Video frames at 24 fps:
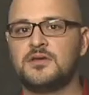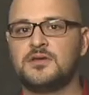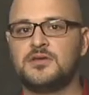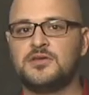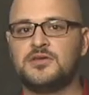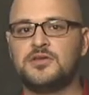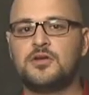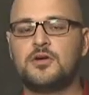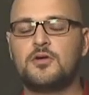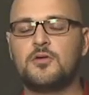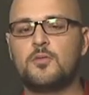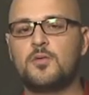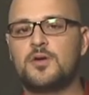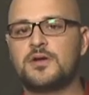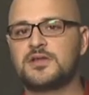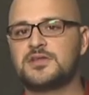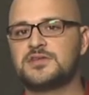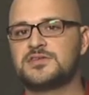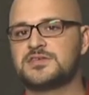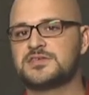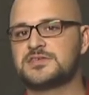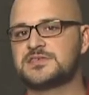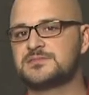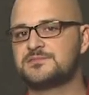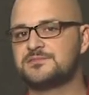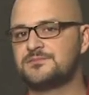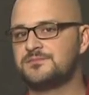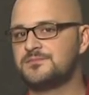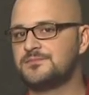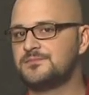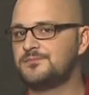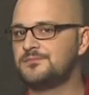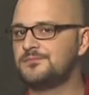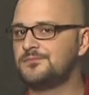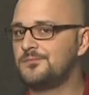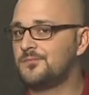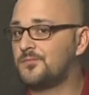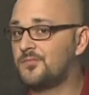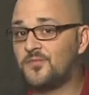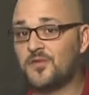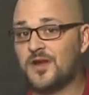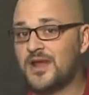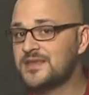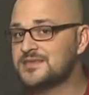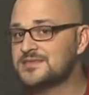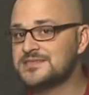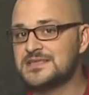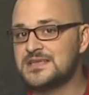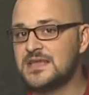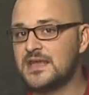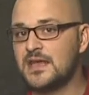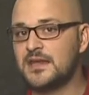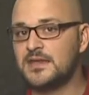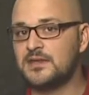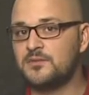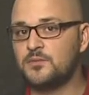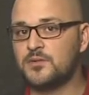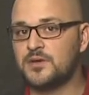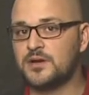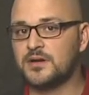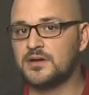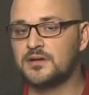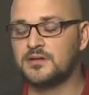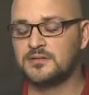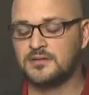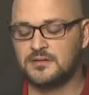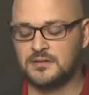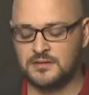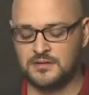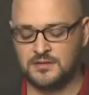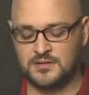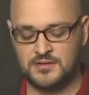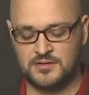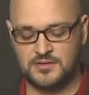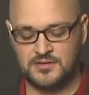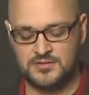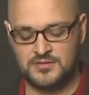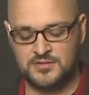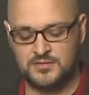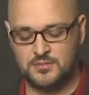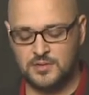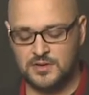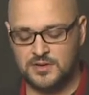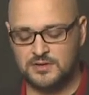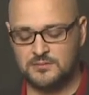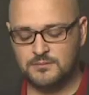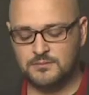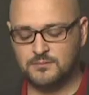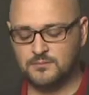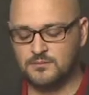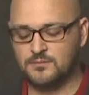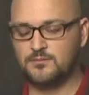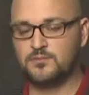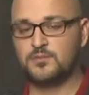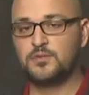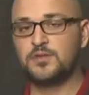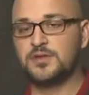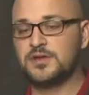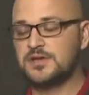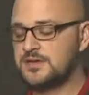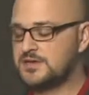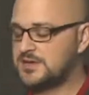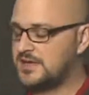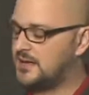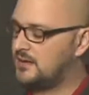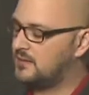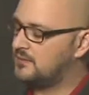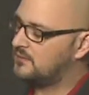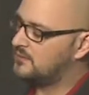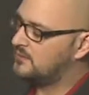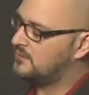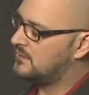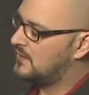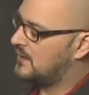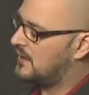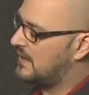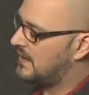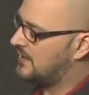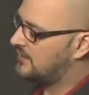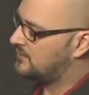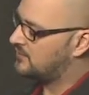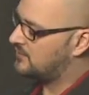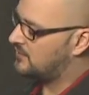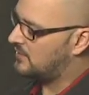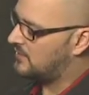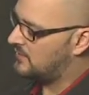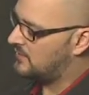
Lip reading: you don't want to just rest it anywhere. You want to put it down either